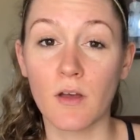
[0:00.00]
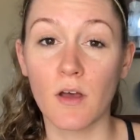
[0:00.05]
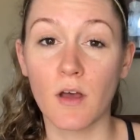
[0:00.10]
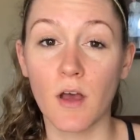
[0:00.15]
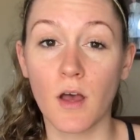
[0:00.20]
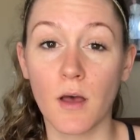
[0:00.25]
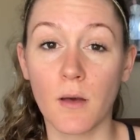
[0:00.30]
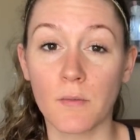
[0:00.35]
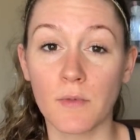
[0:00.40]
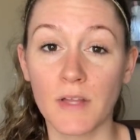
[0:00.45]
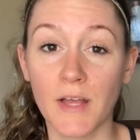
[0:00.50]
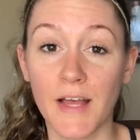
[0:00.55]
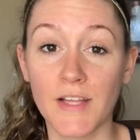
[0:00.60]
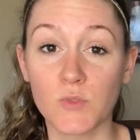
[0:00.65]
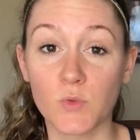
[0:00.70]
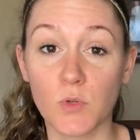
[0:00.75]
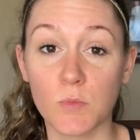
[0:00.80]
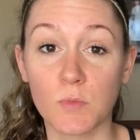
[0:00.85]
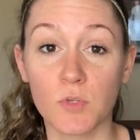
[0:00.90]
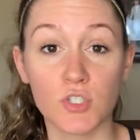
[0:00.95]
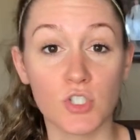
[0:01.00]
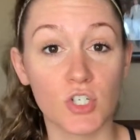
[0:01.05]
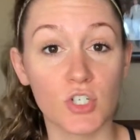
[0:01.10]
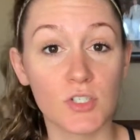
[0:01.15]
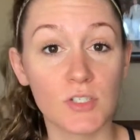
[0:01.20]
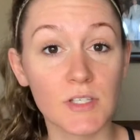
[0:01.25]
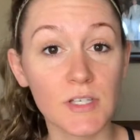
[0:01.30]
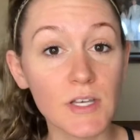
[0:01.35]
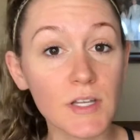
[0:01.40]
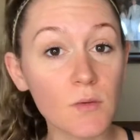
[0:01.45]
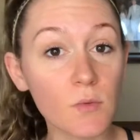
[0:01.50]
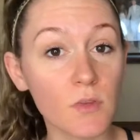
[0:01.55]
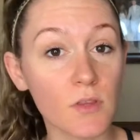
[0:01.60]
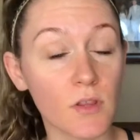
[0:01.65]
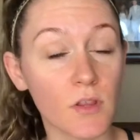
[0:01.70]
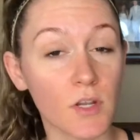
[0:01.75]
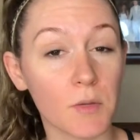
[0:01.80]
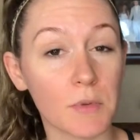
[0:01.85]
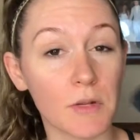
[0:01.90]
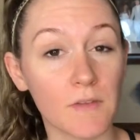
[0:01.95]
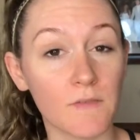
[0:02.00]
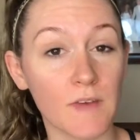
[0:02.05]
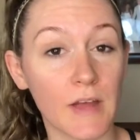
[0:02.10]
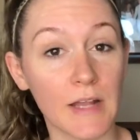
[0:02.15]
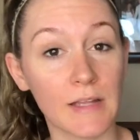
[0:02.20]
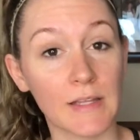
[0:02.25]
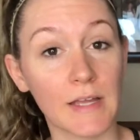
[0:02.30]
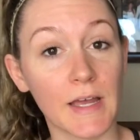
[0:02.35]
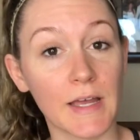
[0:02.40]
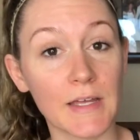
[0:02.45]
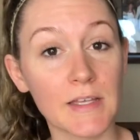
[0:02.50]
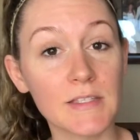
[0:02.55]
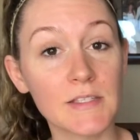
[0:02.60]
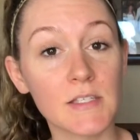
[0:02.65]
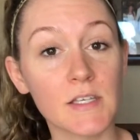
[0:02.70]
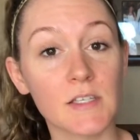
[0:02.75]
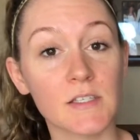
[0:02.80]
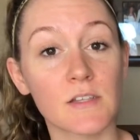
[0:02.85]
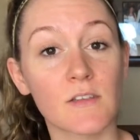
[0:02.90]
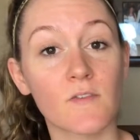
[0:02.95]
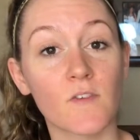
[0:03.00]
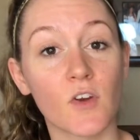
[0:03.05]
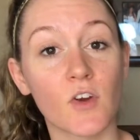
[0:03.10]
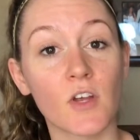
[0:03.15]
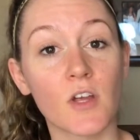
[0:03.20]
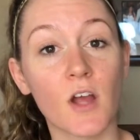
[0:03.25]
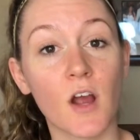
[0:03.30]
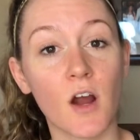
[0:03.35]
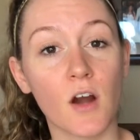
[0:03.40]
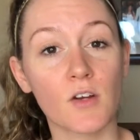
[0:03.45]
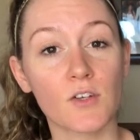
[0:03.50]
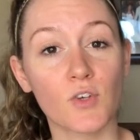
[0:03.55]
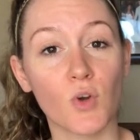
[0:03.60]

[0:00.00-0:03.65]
clients with mature skin with a little bit of fine lines because it's very hard